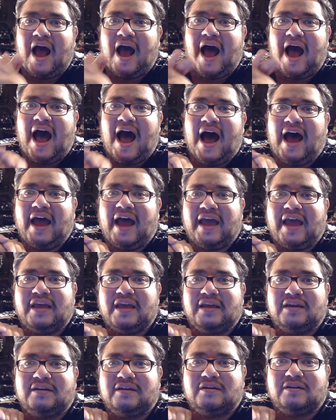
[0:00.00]

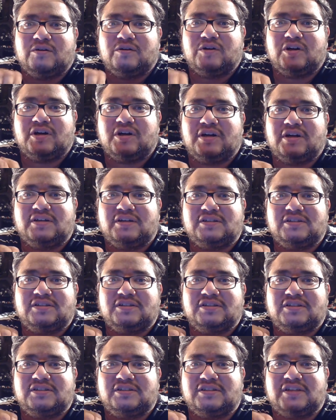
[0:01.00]
I
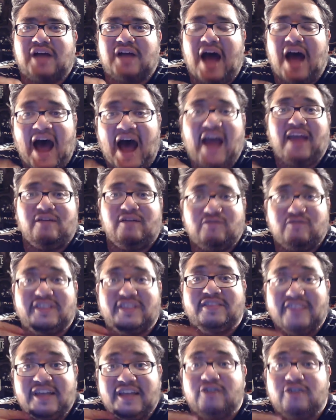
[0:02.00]

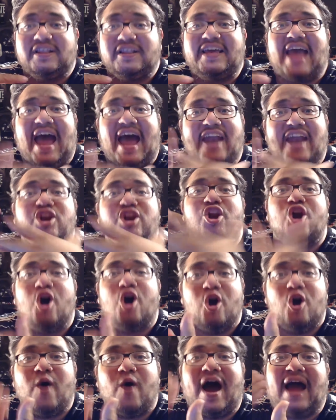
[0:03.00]
literally had
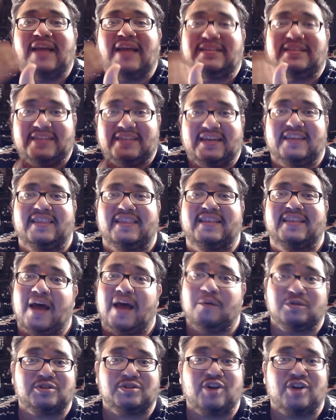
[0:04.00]
no idea that that
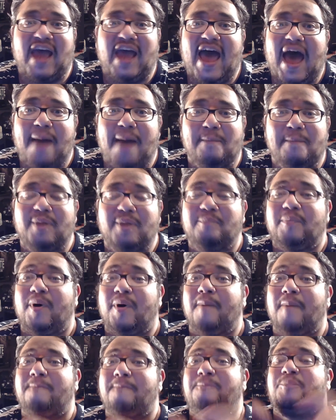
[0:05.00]
was going to happen. But
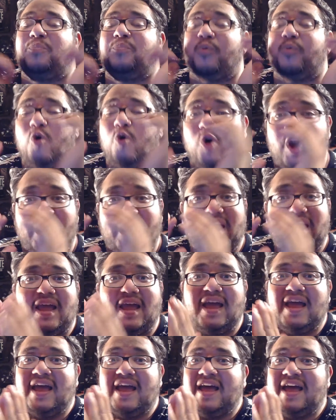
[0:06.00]
boy,
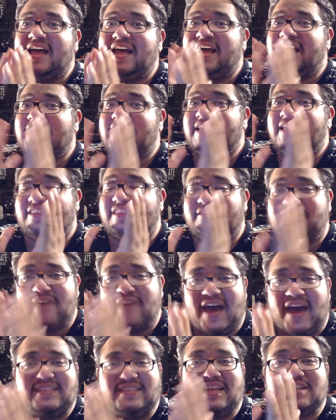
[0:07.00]
the
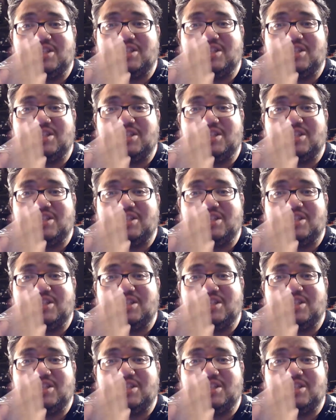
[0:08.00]
fact that